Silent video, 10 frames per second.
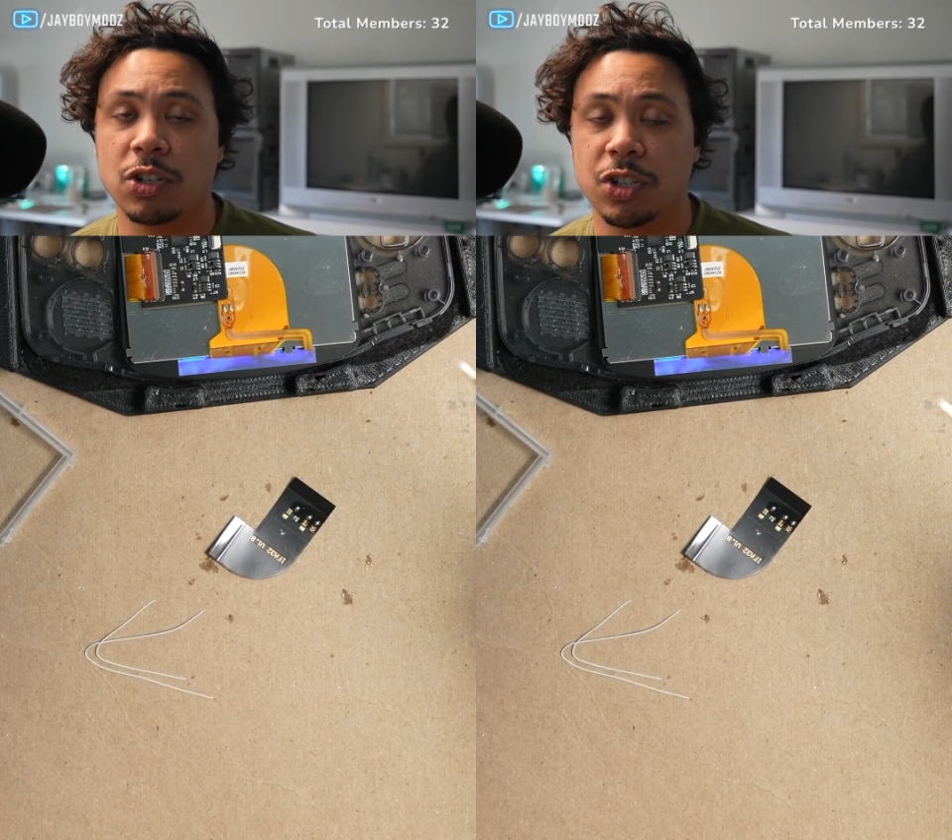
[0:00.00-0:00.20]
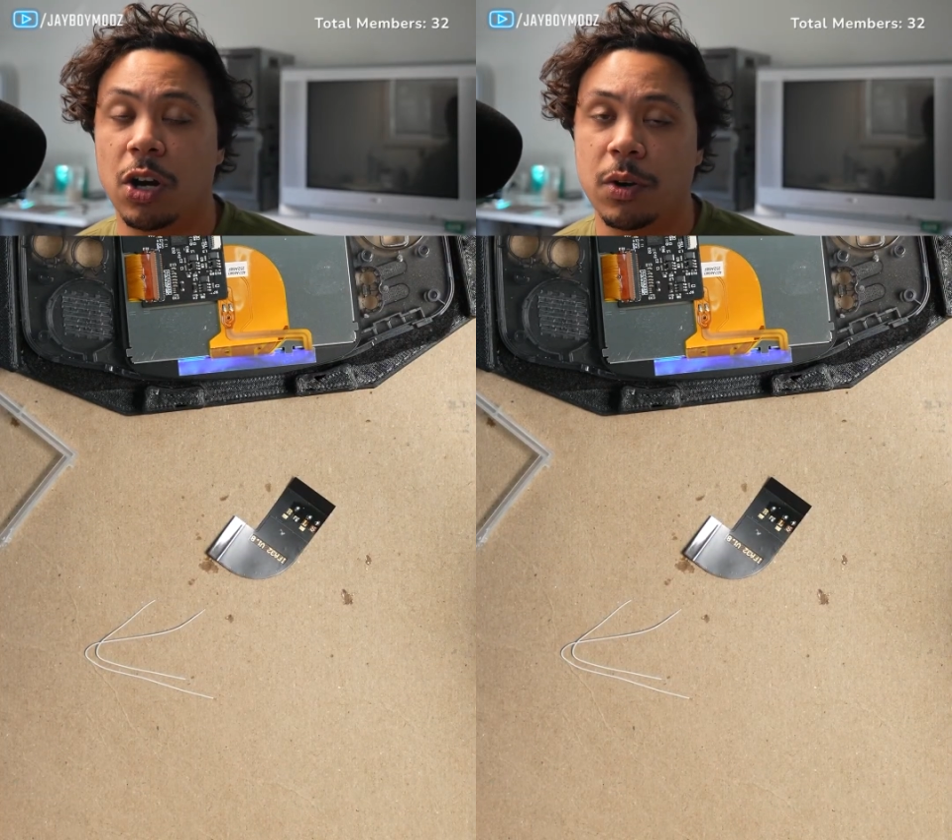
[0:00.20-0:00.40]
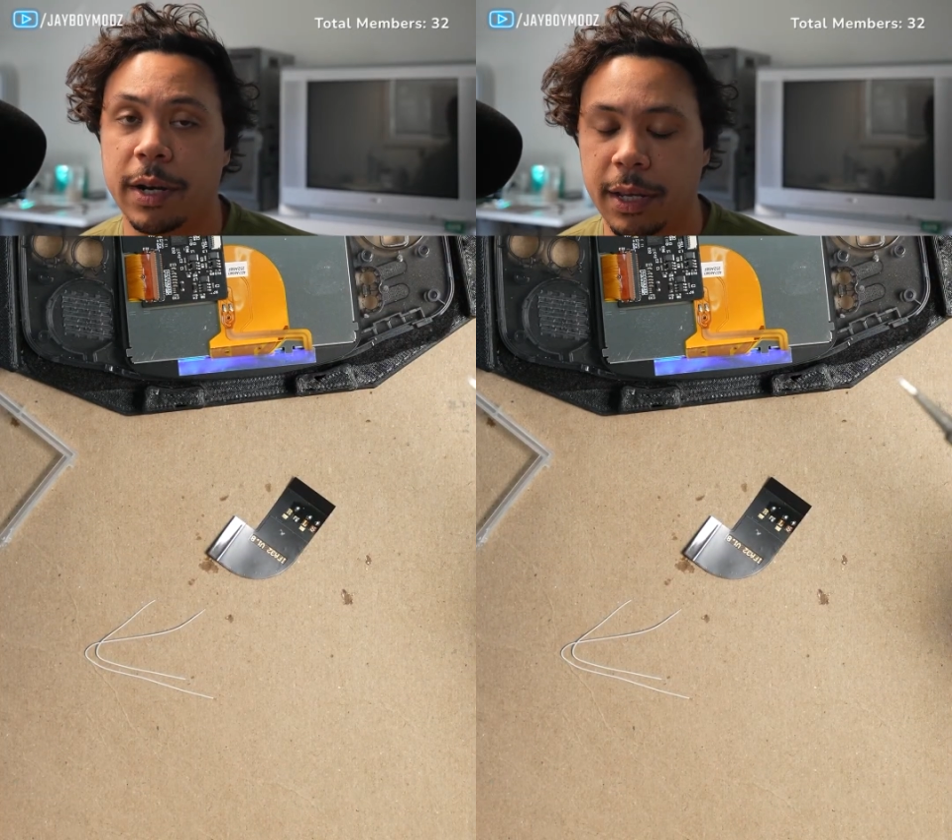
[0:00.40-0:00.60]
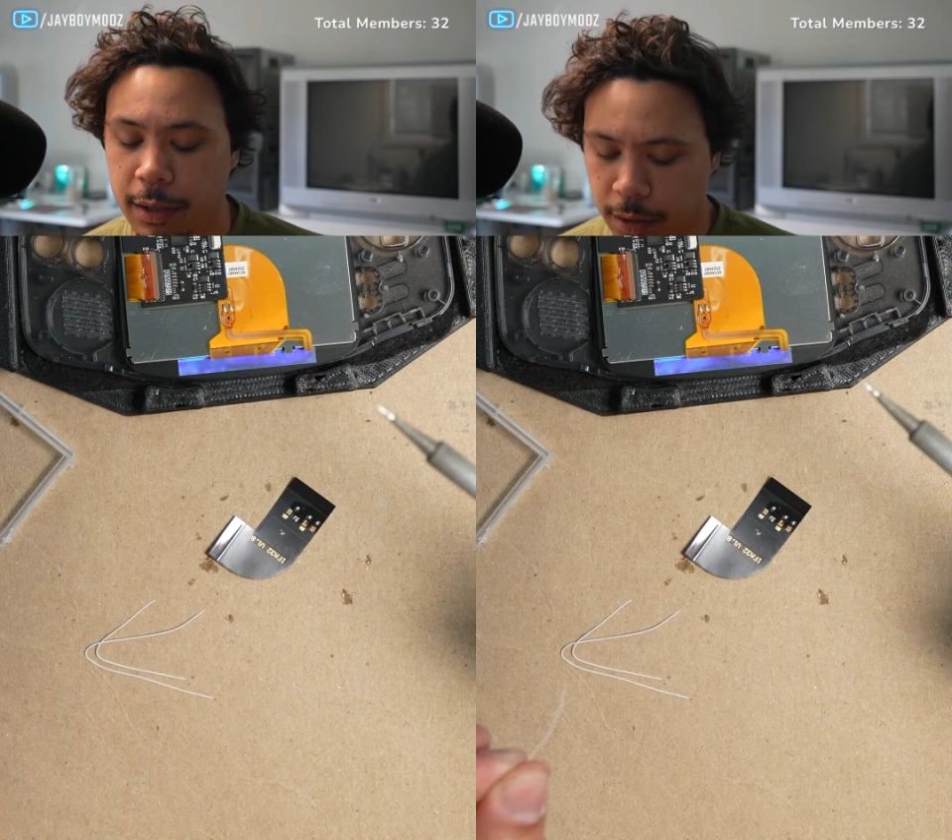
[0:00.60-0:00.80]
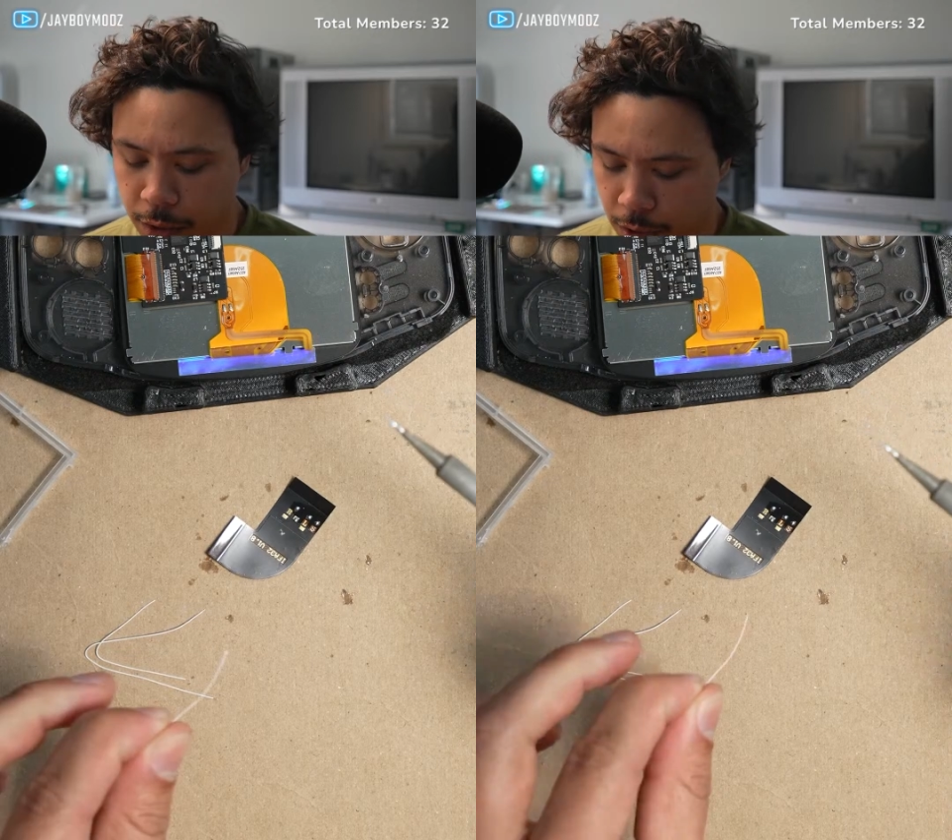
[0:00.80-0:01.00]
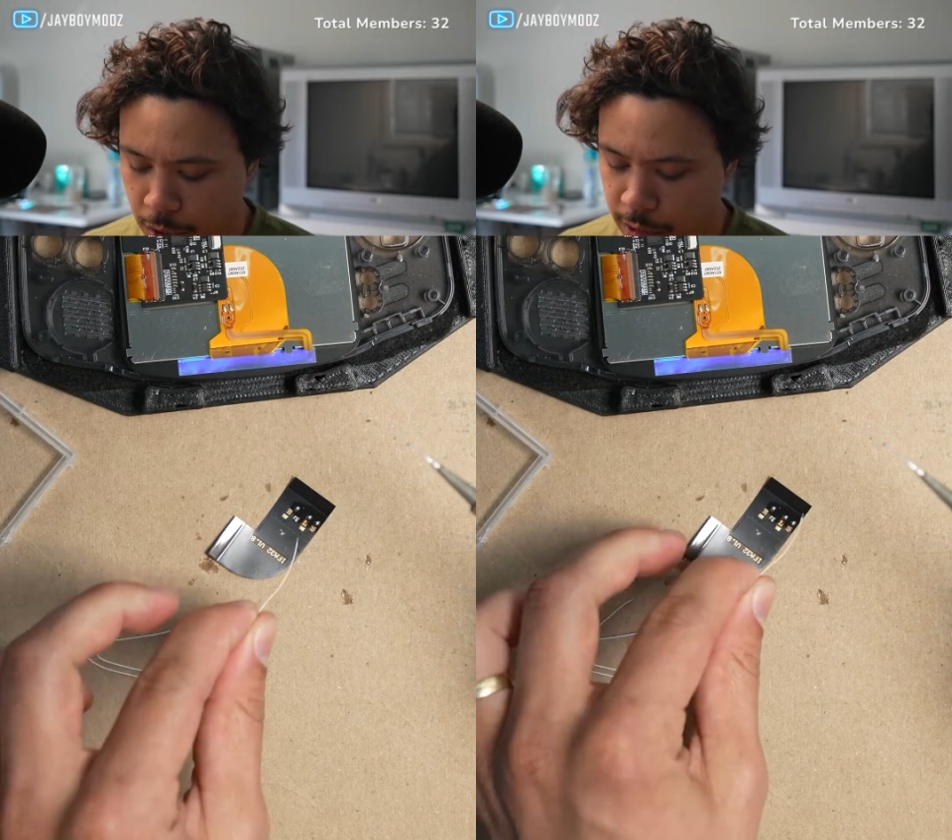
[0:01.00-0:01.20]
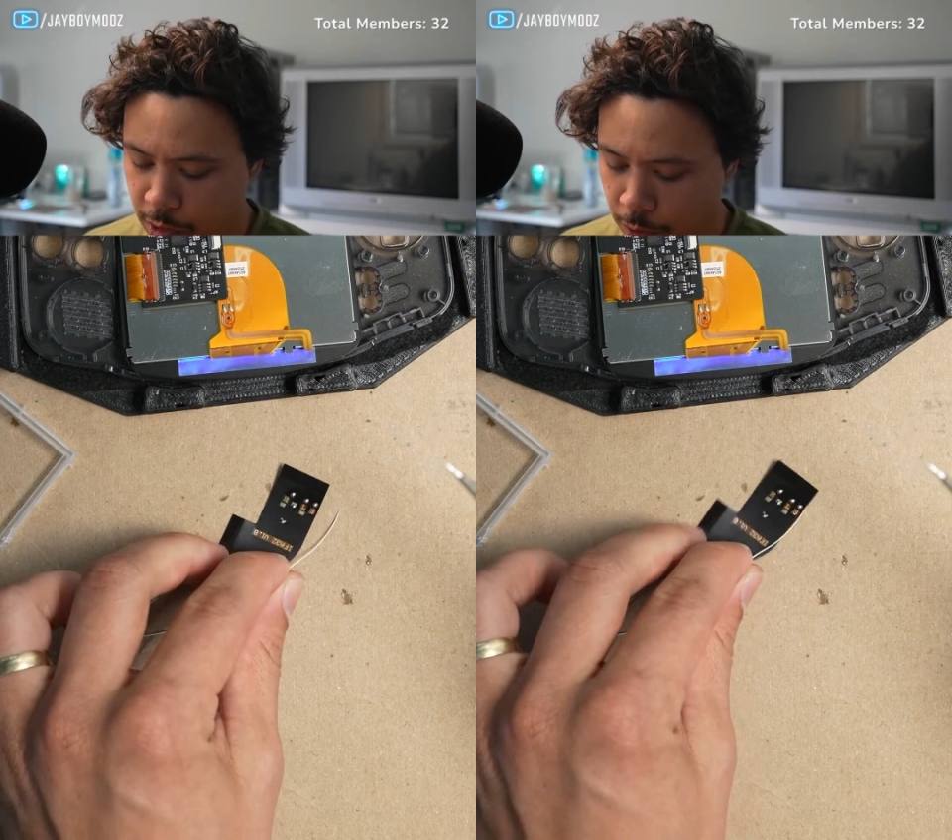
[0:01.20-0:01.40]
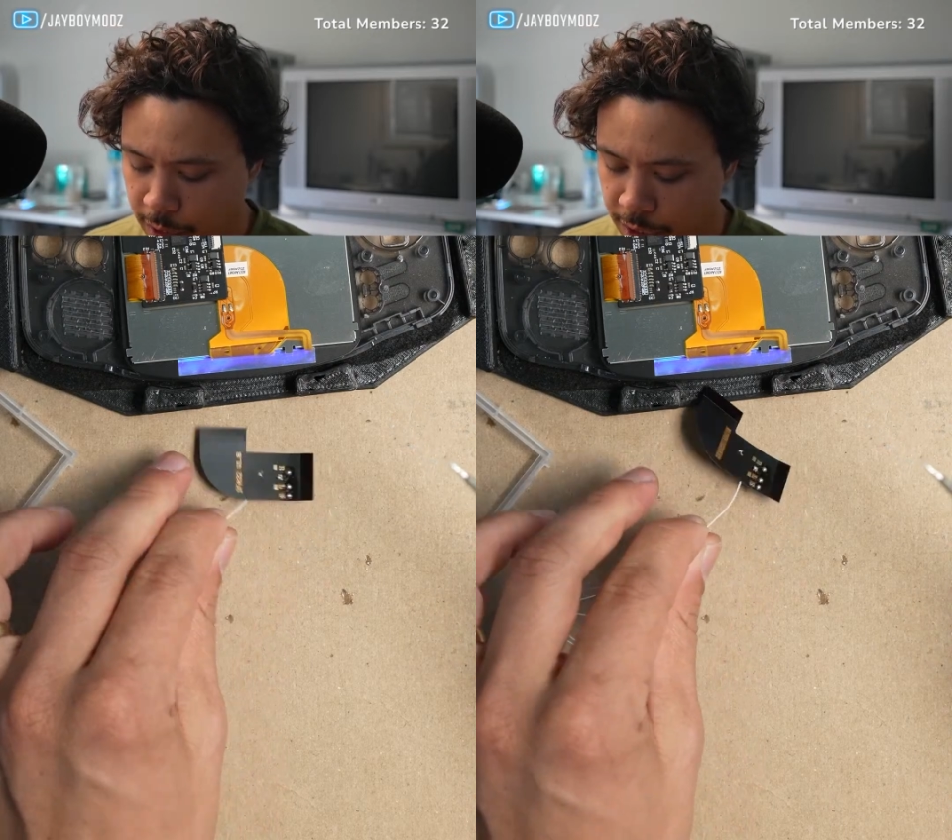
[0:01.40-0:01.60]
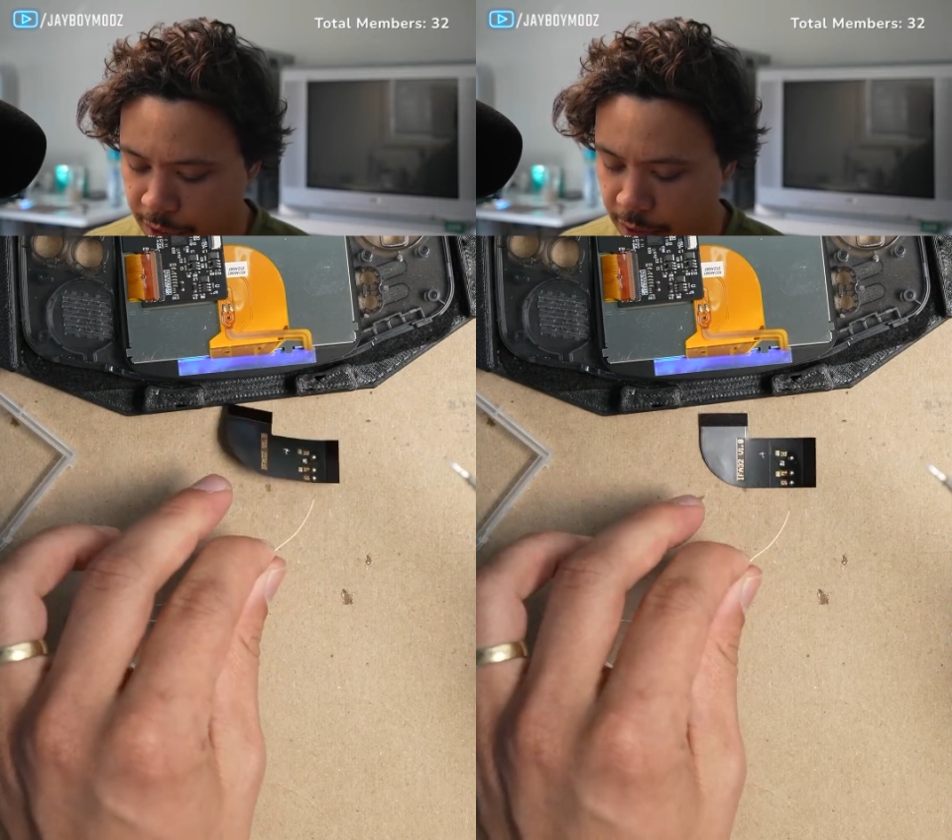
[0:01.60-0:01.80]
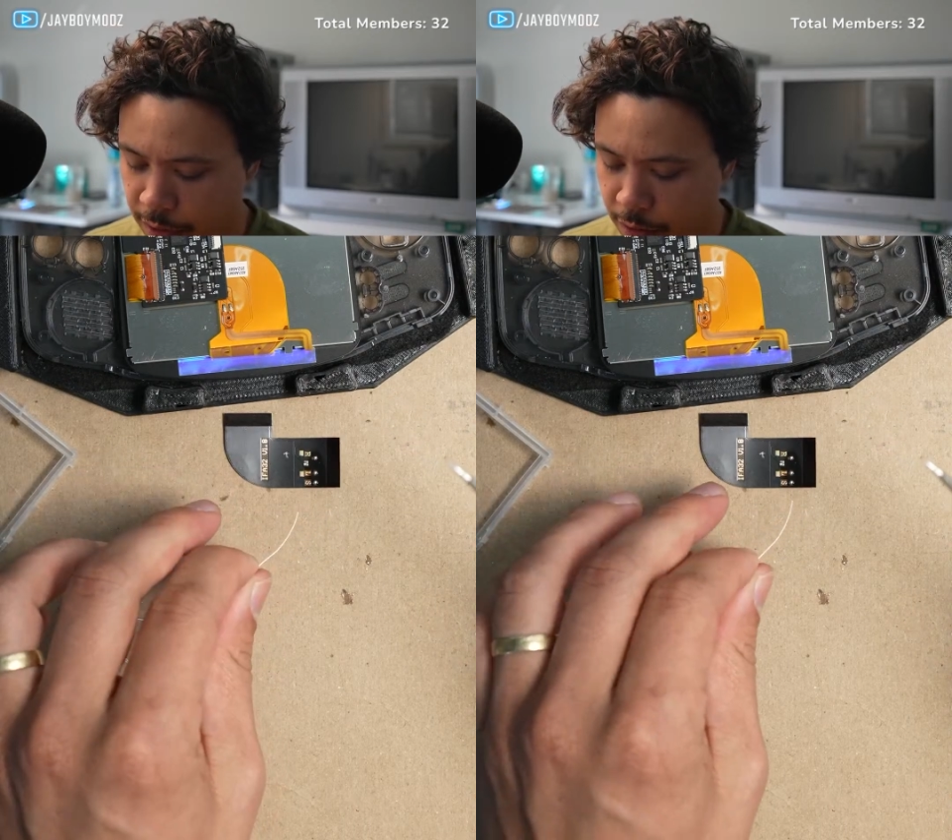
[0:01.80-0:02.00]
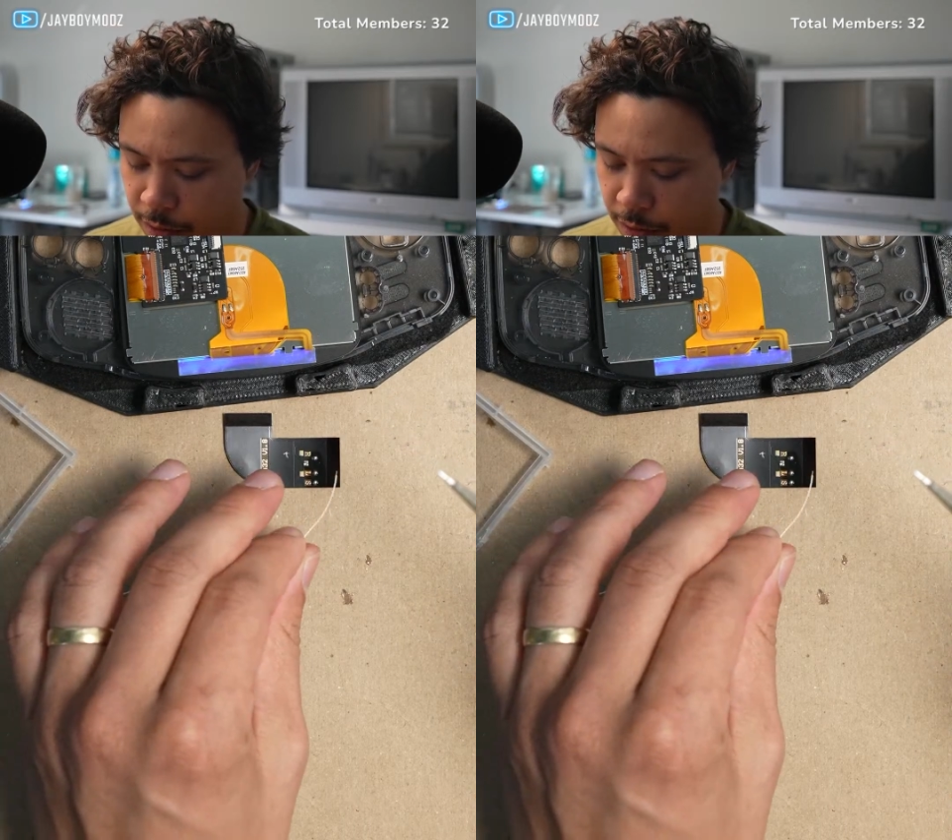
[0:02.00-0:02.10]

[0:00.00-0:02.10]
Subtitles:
solder it in so it doesn't